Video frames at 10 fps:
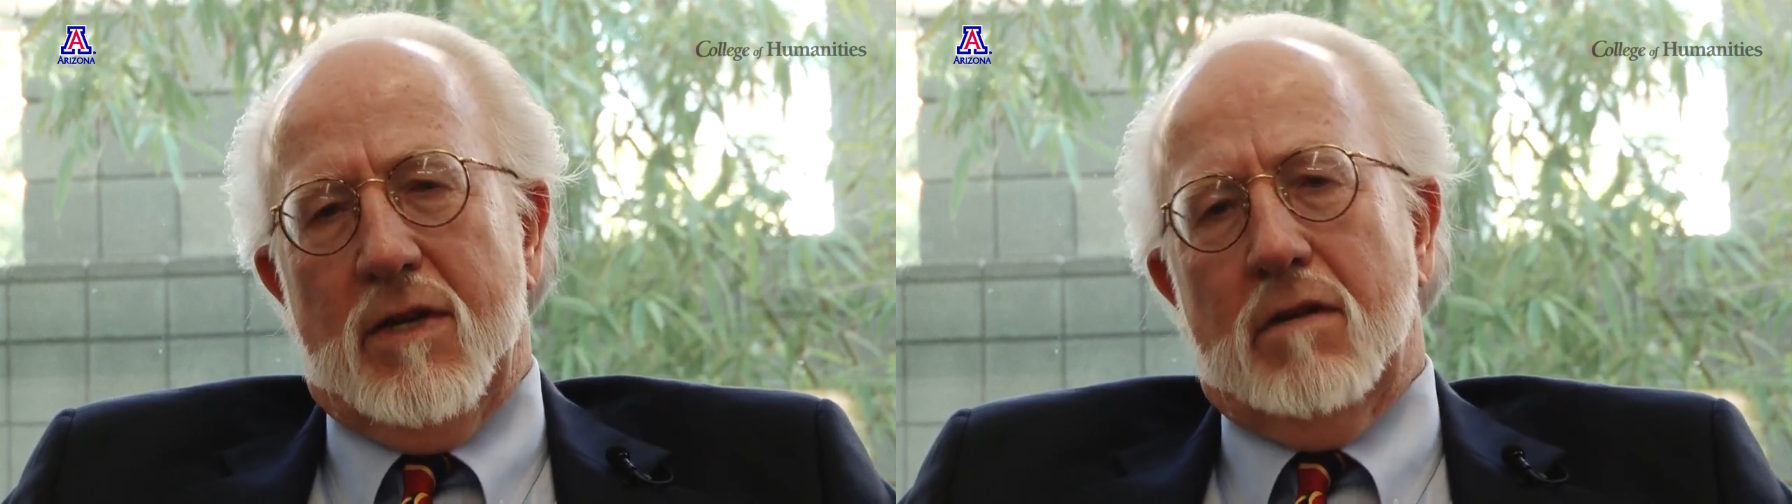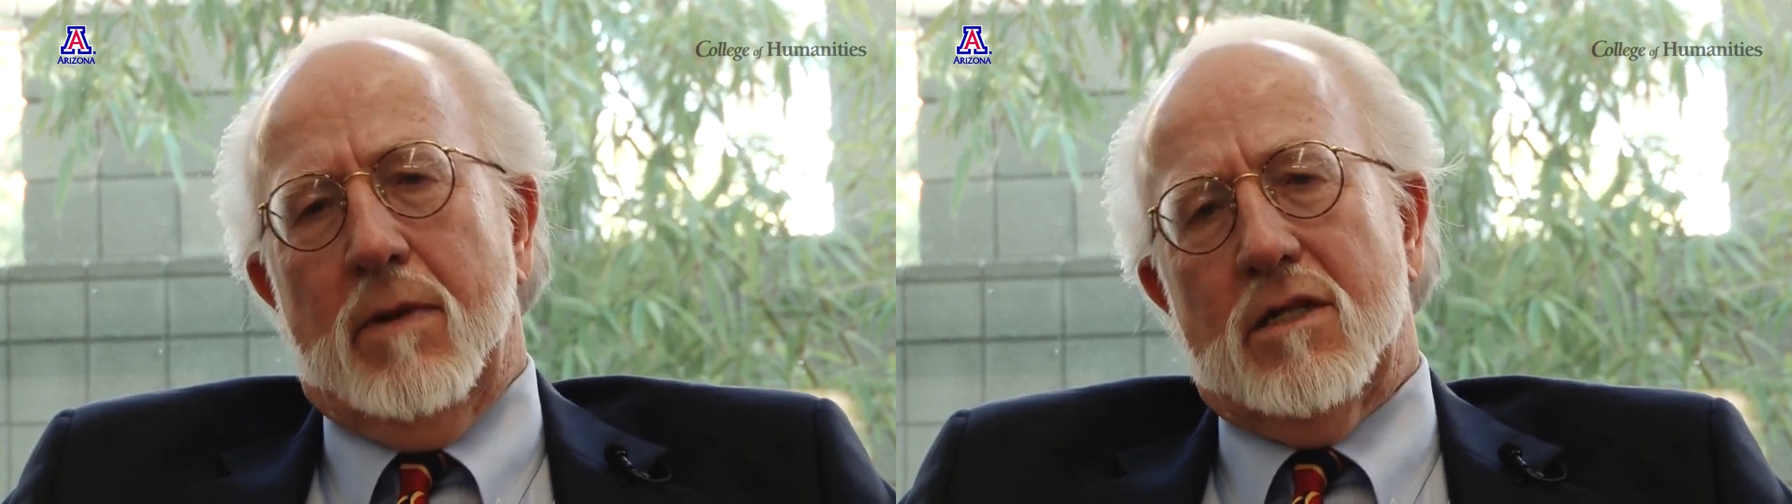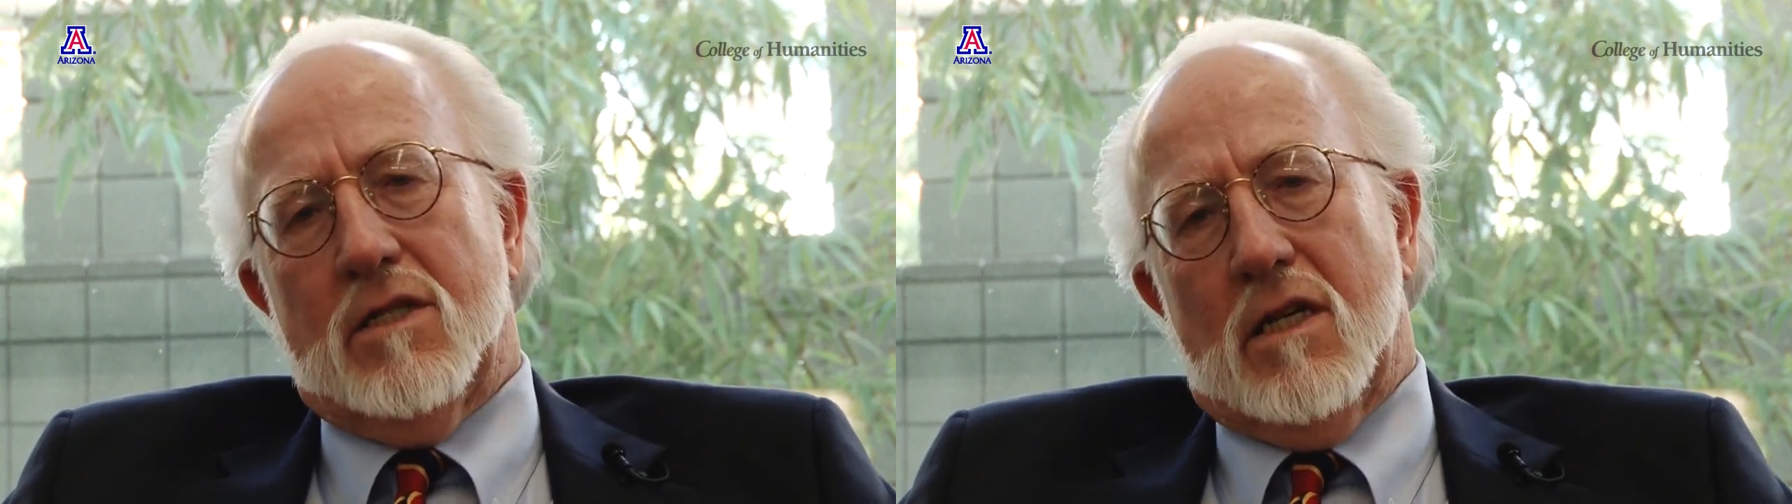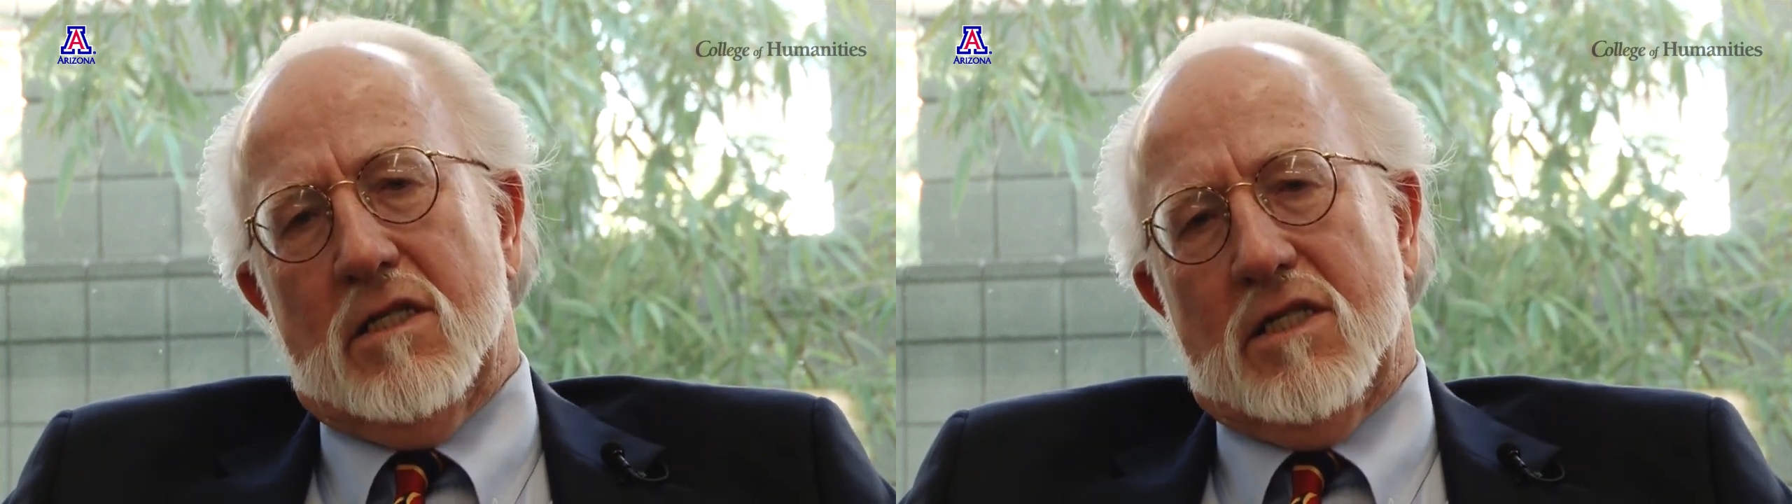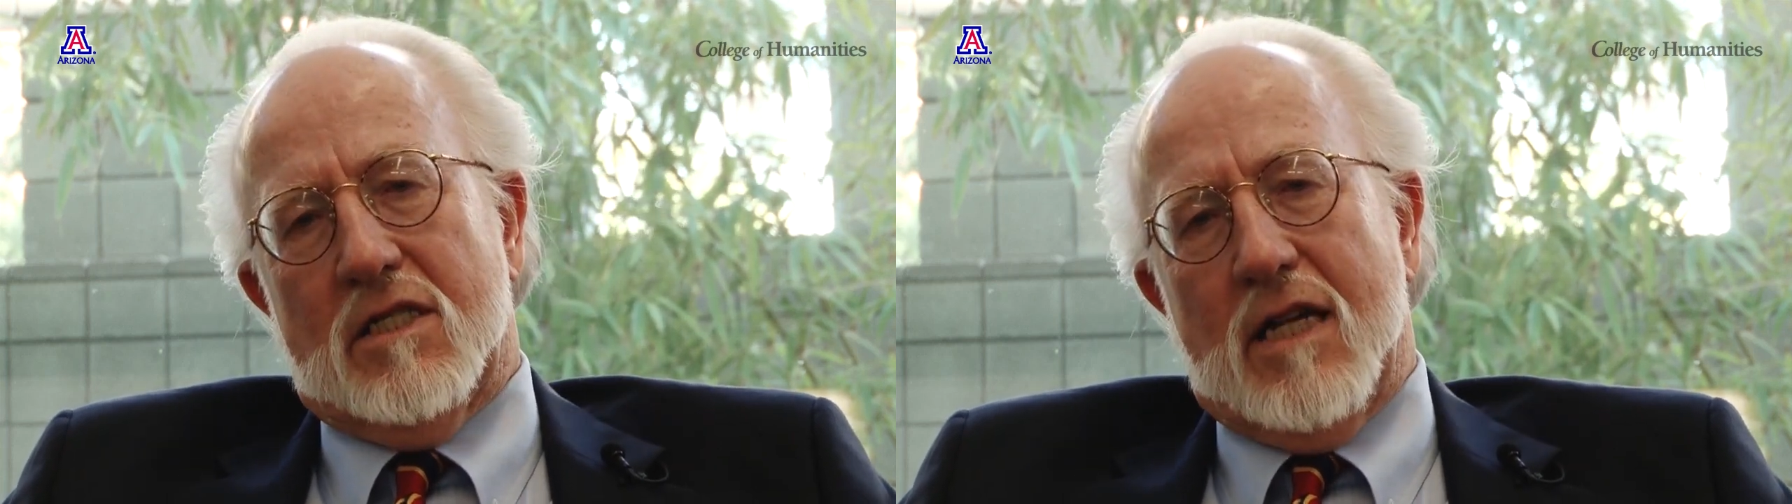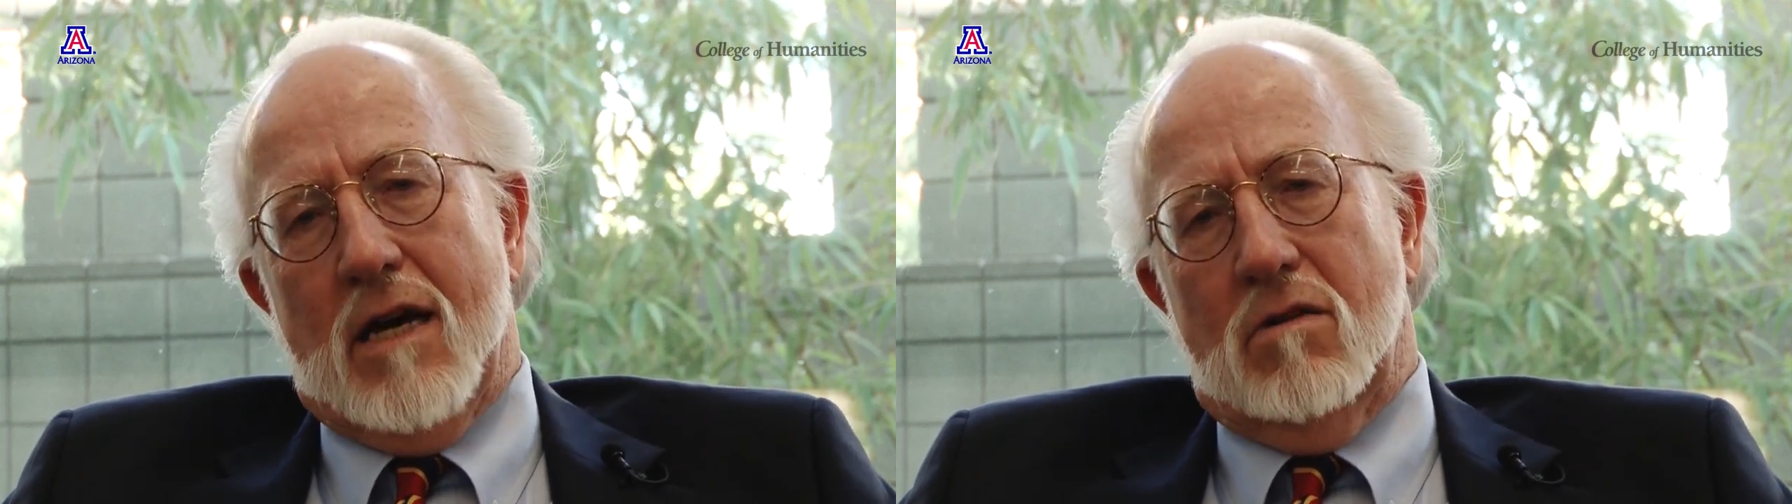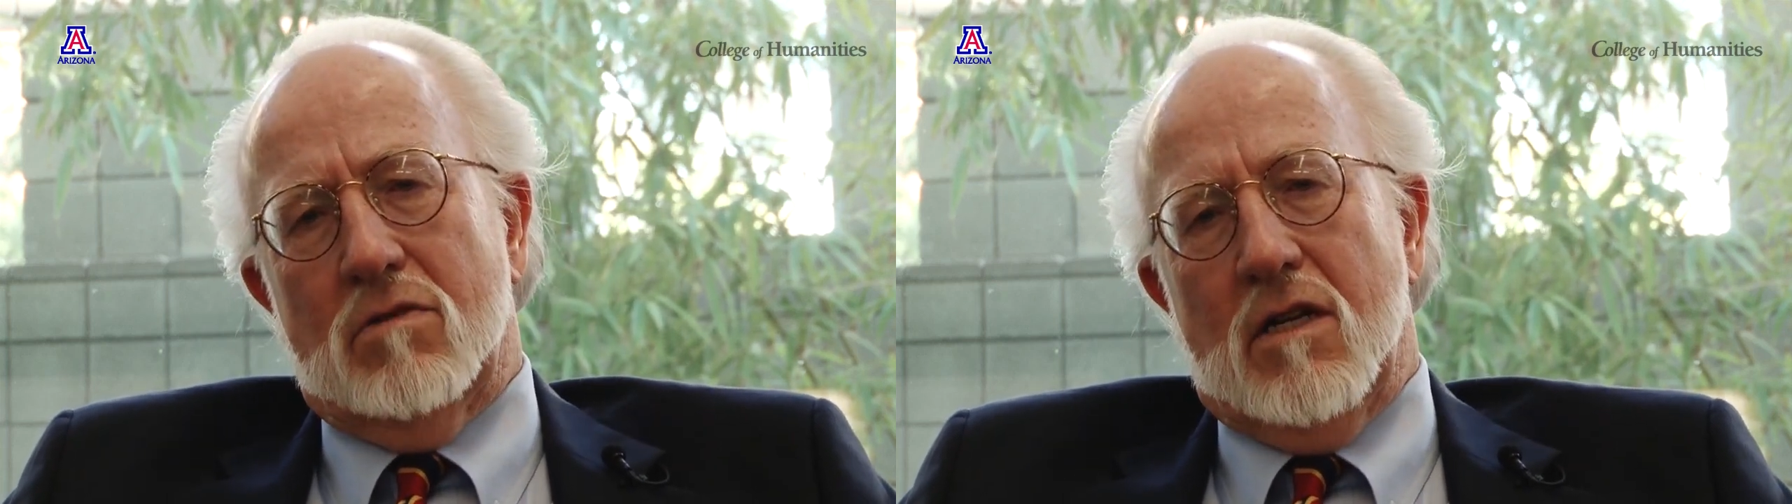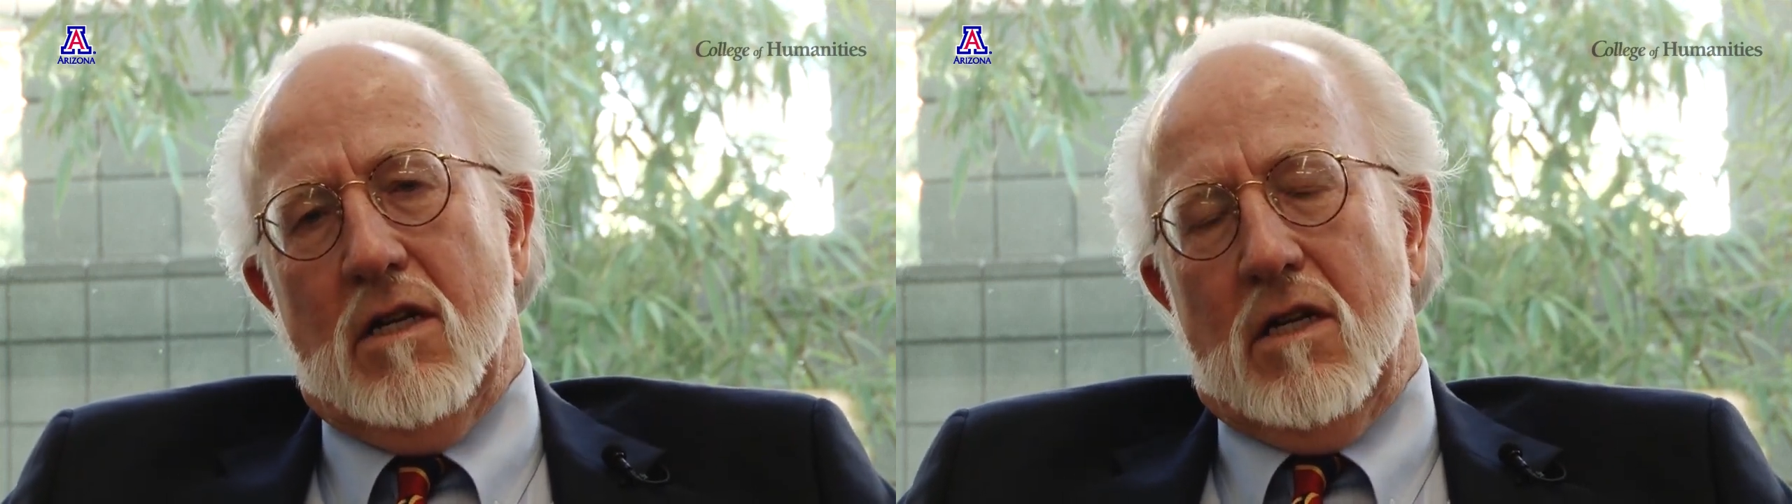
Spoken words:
it depends on sound,